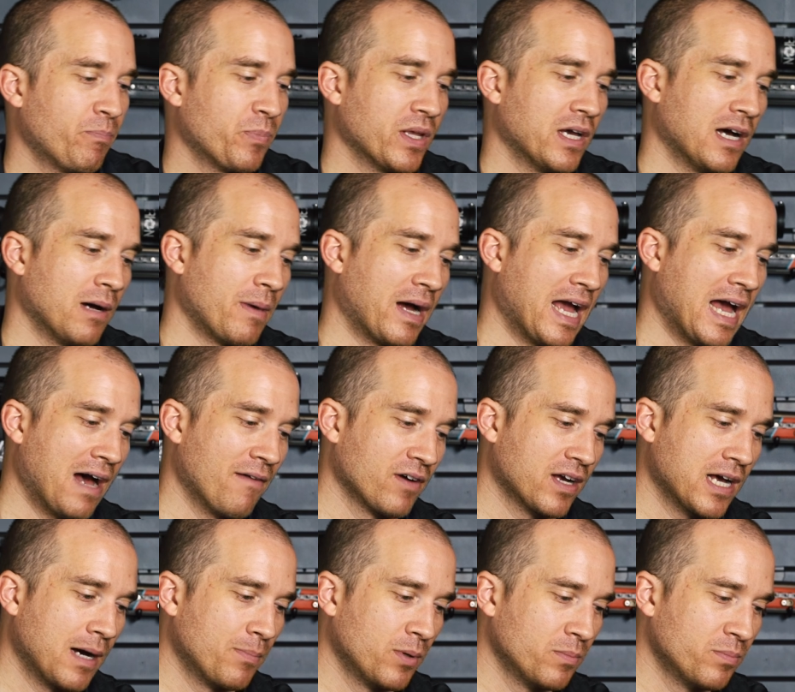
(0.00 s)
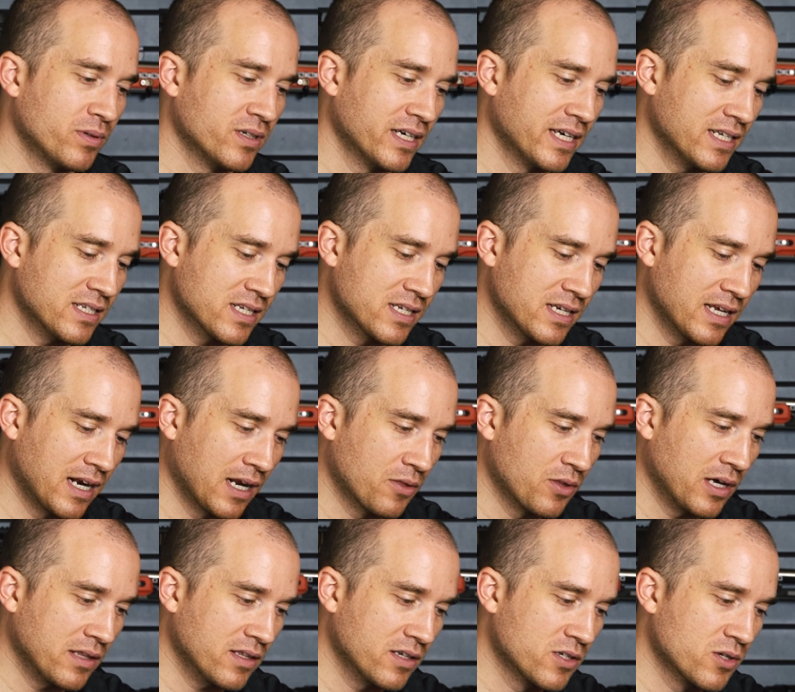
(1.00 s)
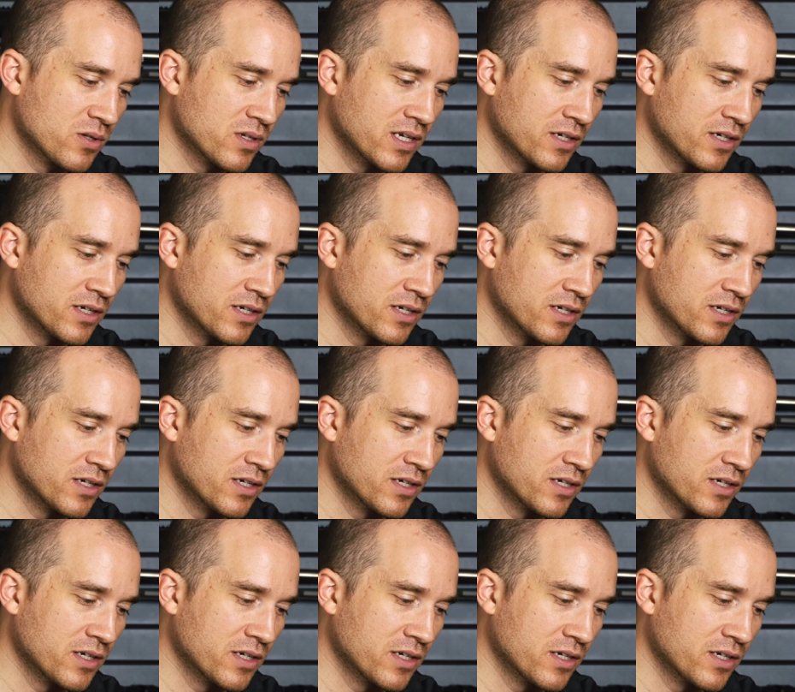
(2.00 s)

I have a couple plates, and I thought this was